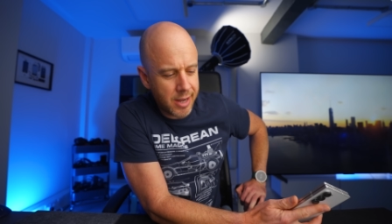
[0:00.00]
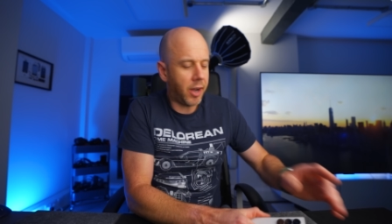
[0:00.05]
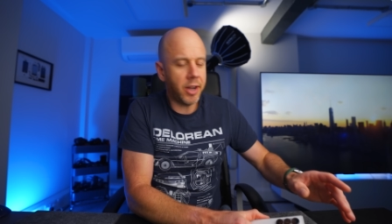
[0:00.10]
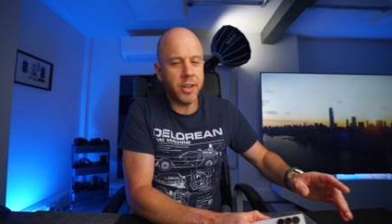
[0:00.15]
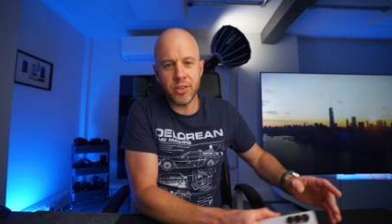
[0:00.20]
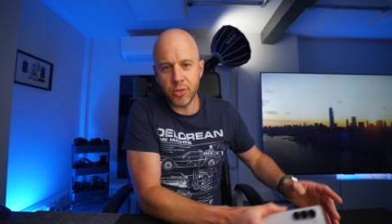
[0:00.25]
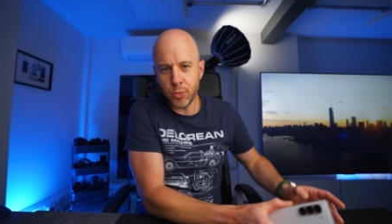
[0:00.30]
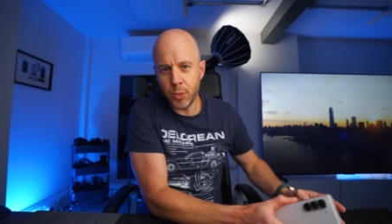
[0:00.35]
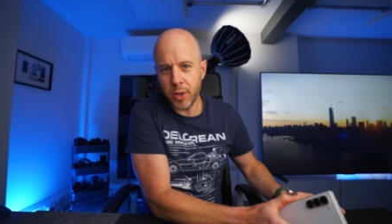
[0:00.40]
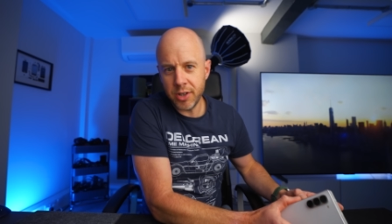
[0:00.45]
I
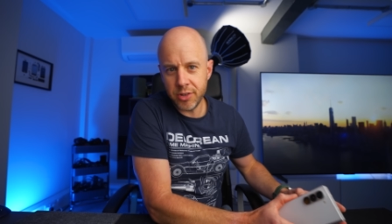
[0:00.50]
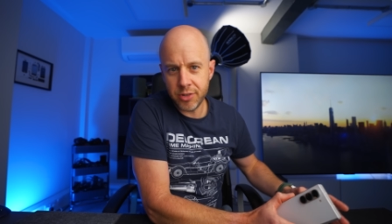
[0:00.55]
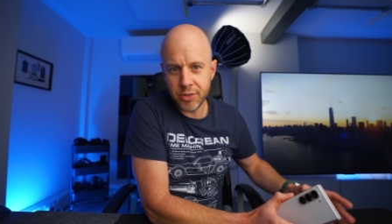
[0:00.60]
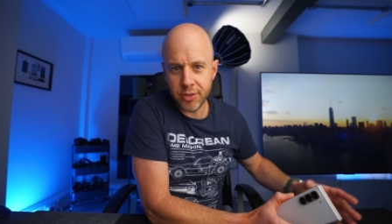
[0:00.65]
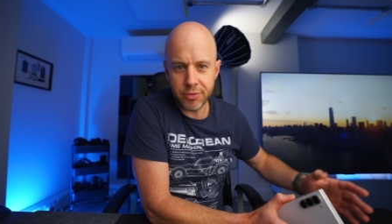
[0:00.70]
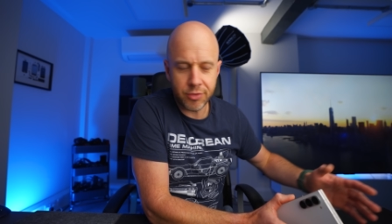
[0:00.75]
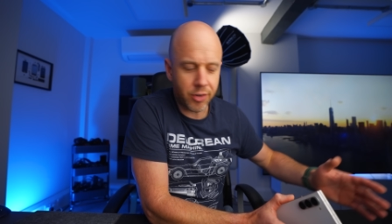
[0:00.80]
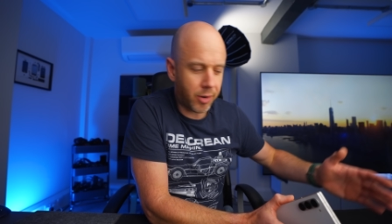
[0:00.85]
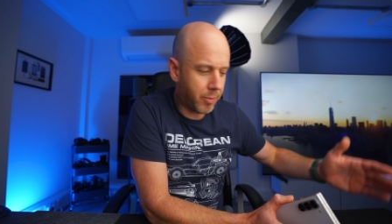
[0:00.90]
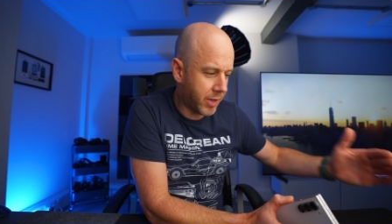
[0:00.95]

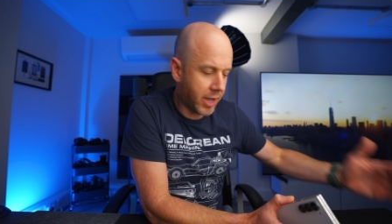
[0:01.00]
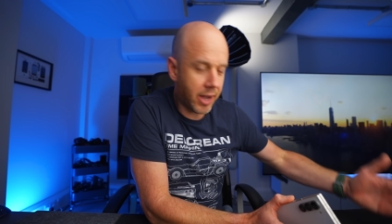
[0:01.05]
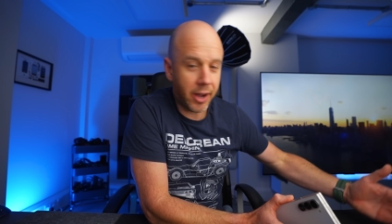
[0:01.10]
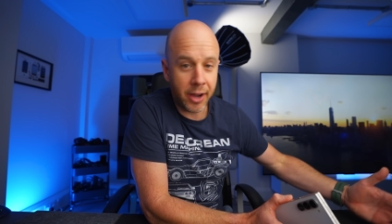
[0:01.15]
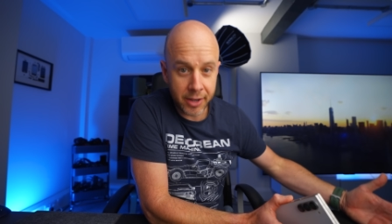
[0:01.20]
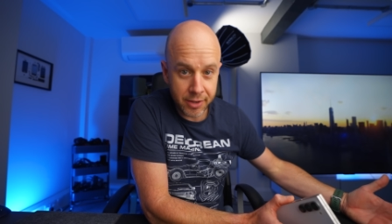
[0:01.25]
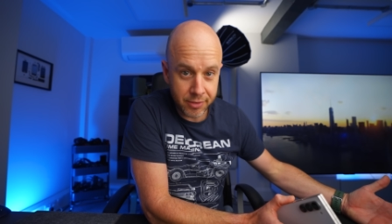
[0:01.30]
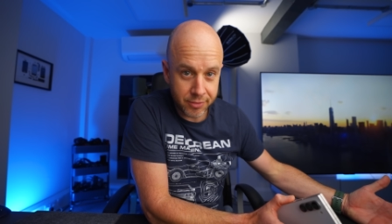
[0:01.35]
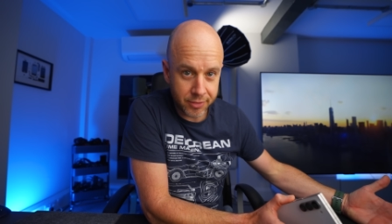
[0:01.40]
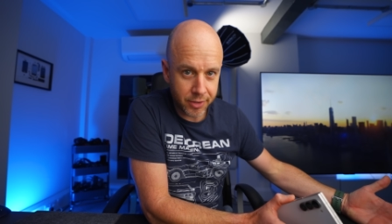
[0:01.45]
switched from the
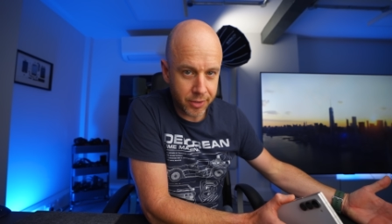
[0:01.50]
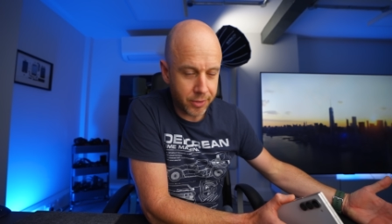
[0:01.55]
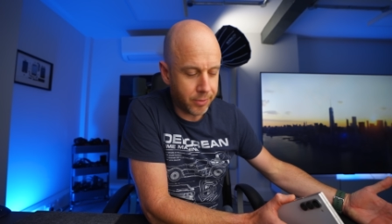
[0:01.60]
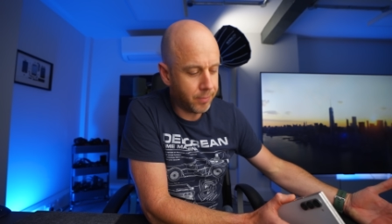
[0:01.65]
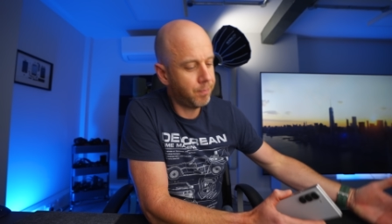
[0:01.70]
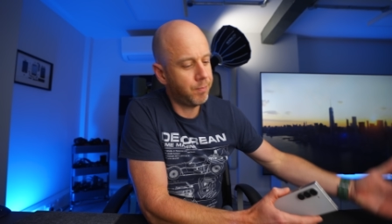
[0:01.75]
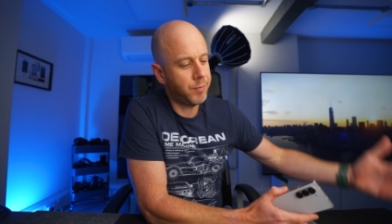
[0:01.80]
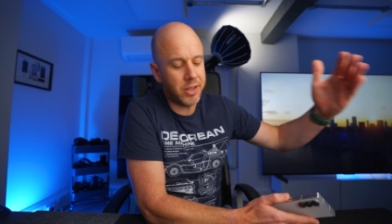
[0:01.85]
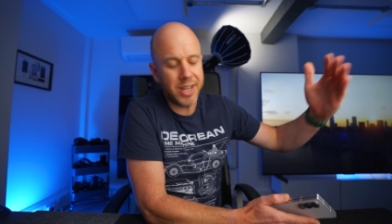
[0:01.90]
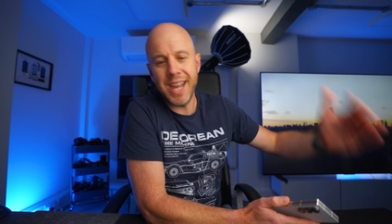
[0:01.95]

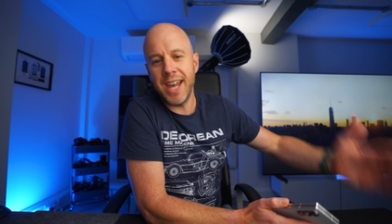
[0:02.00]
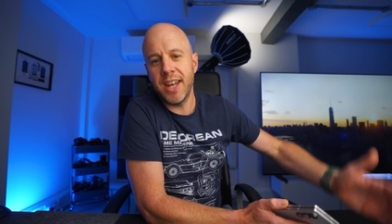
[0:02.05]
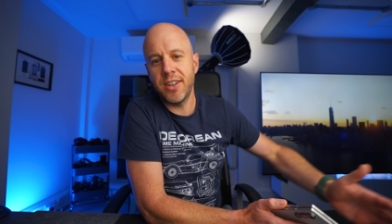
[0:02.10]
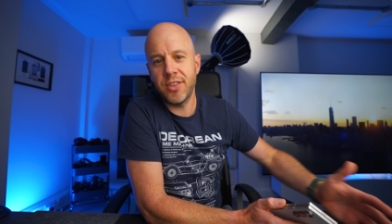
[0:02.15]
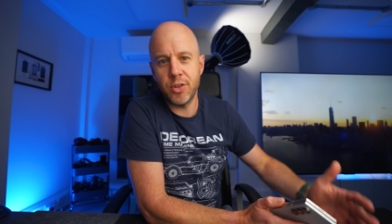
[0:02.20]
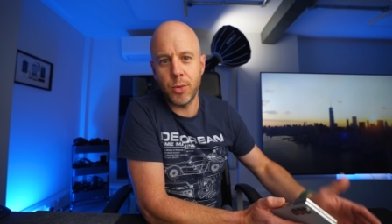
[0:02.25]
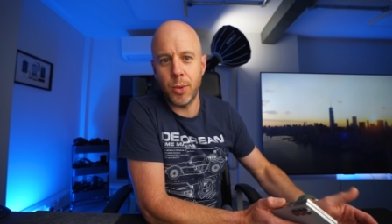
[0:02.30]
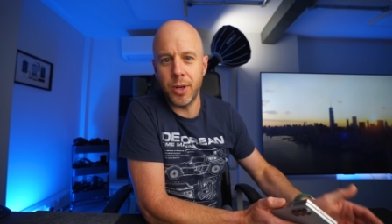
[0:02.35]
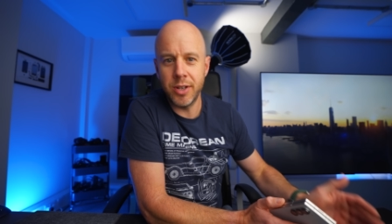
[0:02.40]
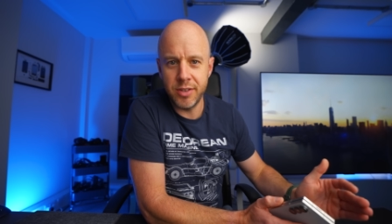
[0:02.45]
iPhone to the
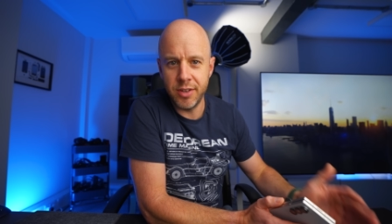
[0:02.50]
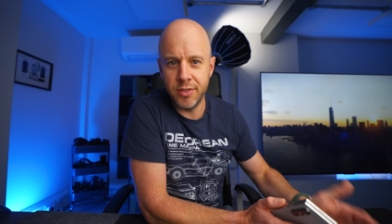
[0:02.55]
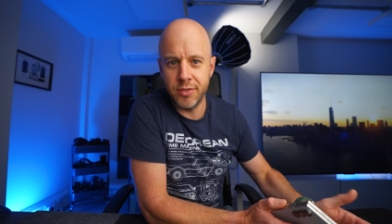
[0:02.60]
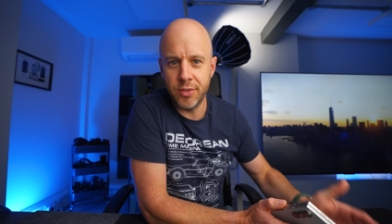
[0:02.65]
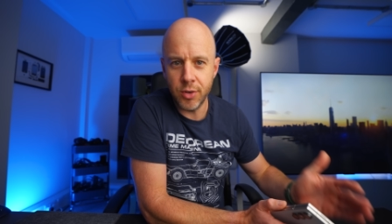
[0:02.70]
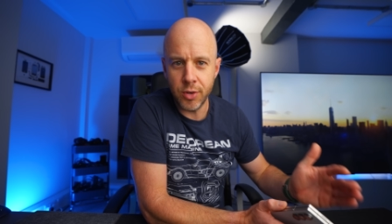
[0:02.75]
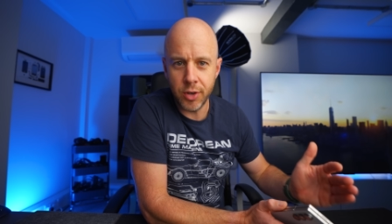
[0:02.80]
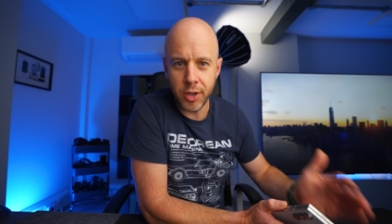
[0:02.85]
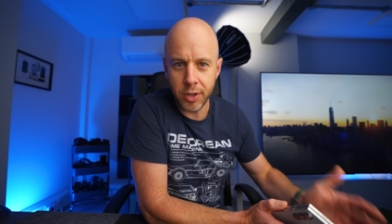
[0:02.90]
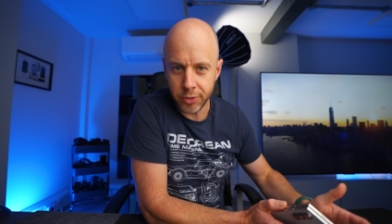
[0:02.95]

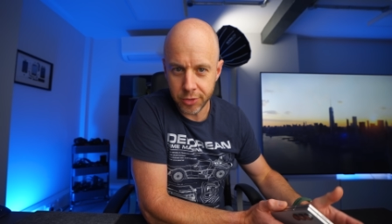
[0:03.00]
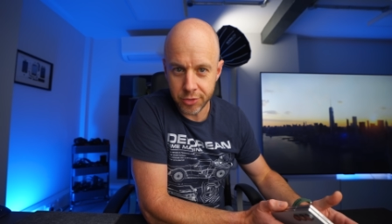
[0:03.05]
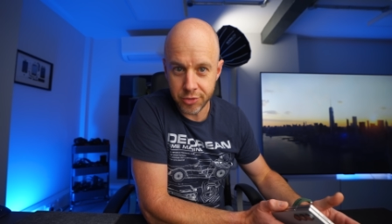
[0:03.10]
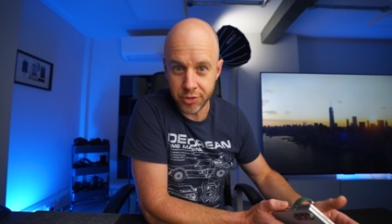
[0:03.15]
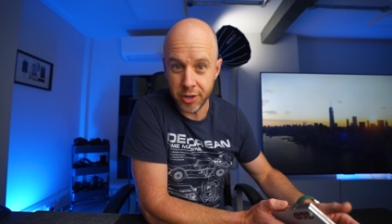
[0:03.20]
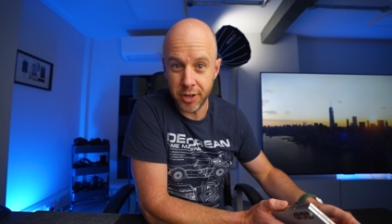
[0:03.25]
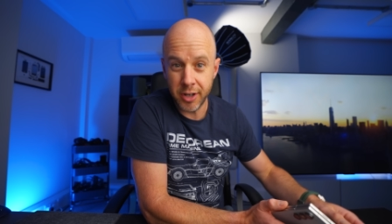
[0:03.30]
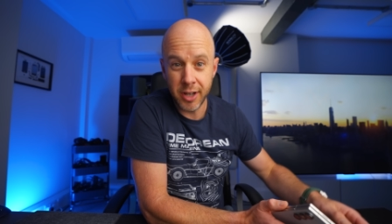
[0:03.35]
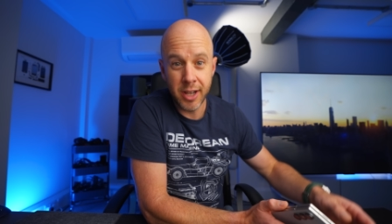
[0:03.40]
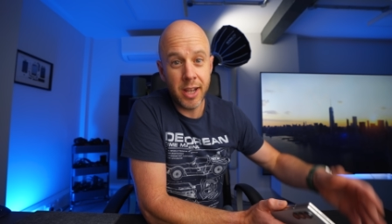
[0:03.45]
S24
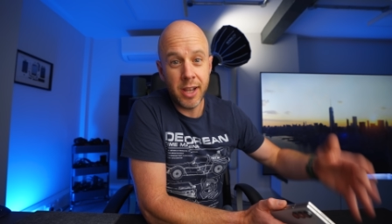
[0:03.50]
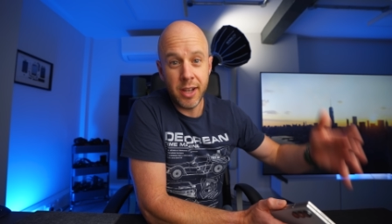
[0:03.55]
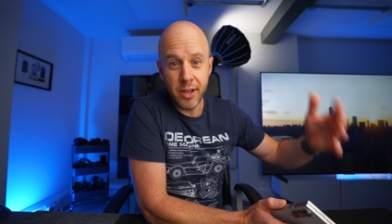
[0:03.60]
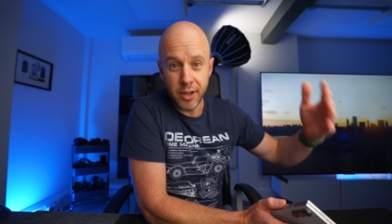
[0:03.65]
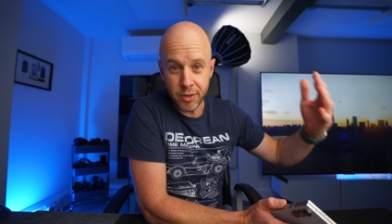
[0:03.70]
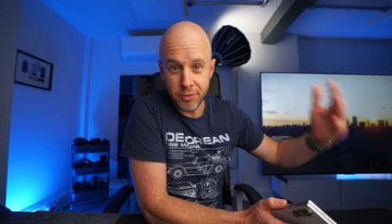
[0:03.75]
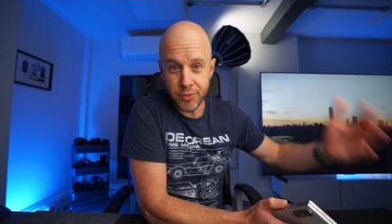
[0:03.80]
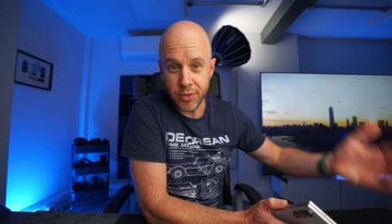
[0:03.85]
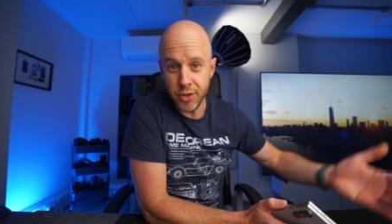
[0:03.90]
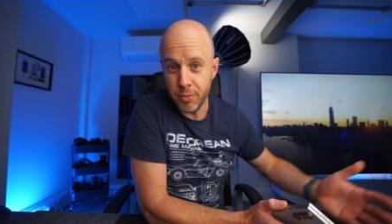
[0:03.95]
Ultra
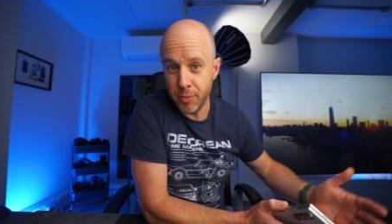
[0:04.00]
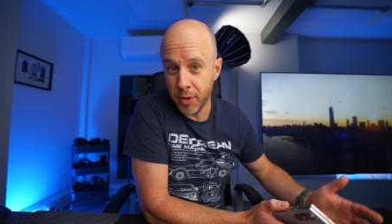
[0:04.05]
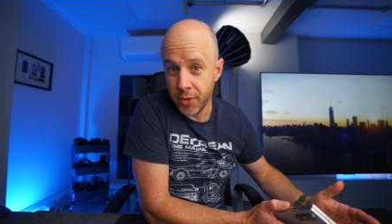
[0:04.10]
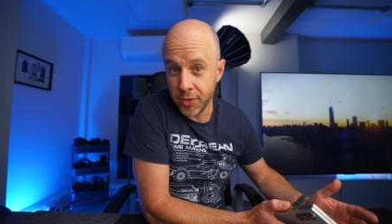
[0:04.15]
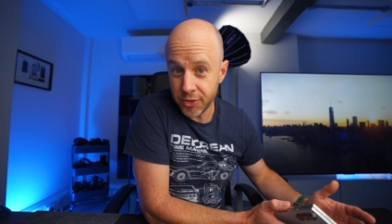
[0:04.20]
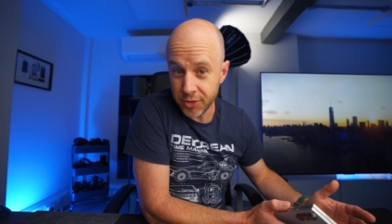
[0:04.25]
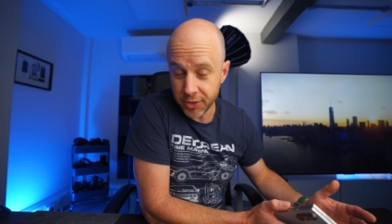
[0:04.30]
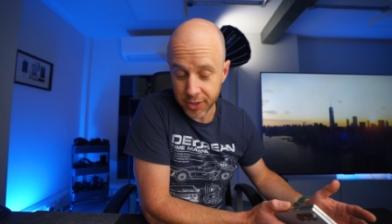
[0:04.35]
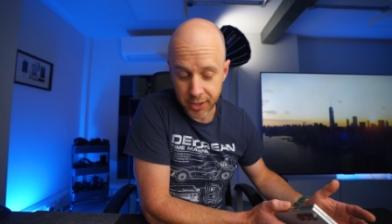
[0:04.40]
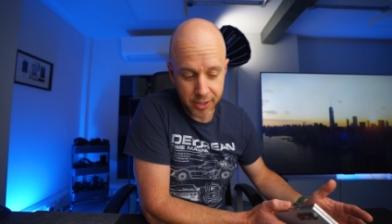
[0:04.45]
a few
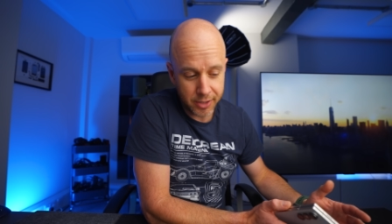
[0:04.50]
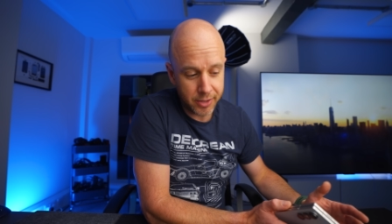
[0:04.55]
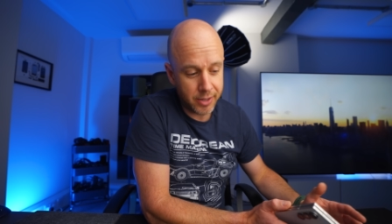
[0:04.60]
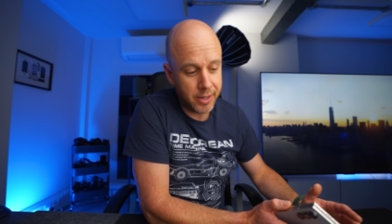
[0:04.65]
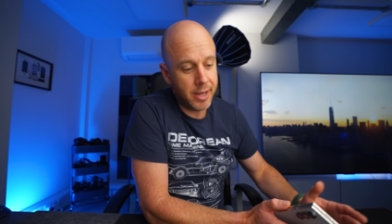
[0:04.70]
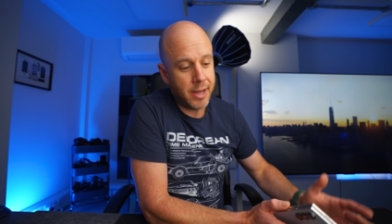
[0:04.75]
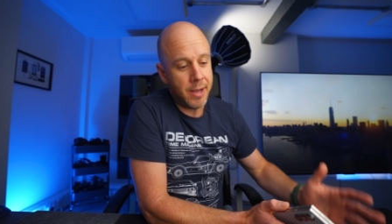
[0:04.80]
months ago,